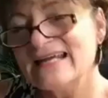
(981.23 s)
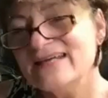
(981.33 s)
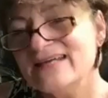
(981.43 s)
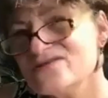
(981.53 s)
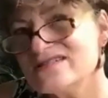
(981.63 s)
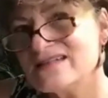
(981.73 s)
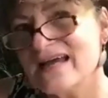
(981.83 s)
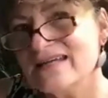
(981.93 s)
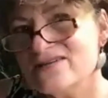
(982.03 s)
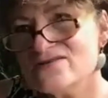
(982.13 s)
I used
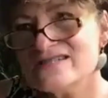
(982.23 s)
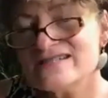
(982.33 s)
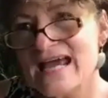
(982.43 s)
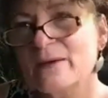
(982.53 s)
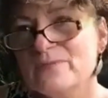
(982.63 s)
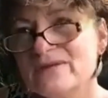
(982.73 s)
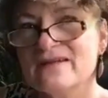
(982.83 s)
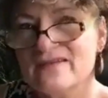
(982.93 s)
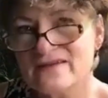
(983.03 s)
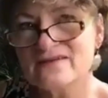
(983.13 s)
to tap
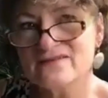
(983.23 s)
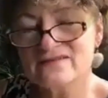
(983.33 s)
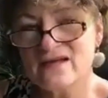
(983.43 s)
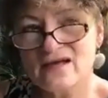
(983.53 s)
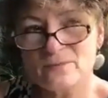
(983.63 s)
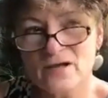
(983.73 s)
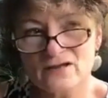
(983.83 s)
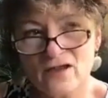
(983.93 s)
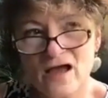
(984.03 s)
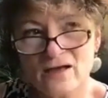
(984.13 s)
into this
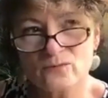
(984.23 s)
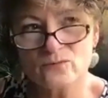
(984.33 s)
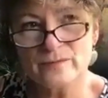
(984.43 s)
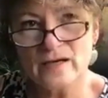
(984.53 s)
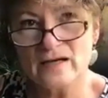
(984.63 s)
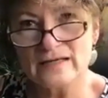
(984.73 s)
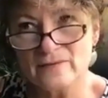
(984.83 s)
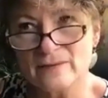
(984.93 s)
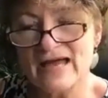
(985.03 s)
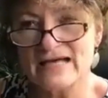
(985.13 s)
a lot
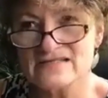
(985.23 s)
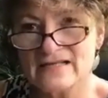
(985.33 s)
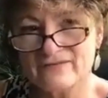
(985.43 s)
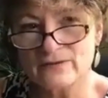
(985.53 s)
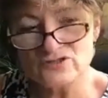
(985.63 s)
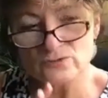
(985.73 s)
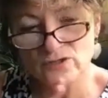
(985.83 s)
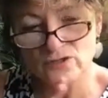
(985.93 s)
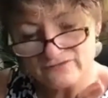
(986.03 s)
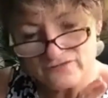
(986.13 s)
in my past life. I would do a
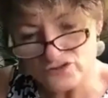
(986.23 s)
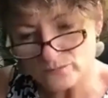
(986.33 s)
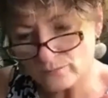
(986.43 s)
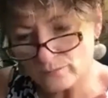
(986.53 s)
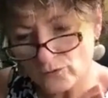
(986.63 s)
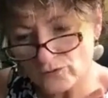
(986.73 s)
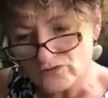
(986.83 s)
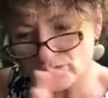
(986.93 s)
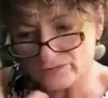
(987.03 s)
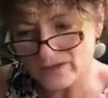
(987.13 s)
lot of vision
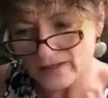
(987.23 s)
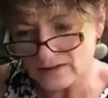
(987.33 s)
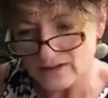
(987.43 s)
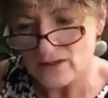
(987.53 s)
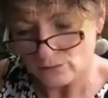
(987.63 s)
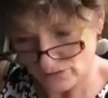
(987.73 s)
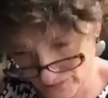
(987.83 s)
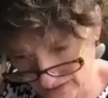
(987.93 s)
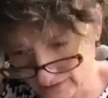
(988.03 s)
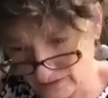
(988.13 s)
boards with
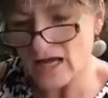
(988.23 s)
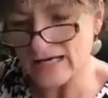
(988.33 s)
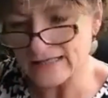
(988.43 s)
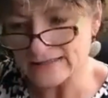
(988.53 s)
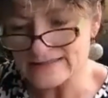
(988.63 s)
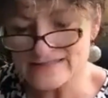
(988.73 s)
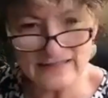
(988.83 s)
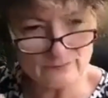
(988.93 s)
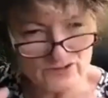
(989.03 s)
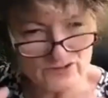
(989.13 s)
my clients,
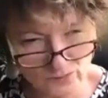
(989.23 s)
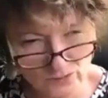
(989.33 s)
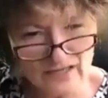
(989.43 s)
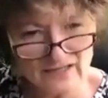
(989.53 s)
and I would do a lot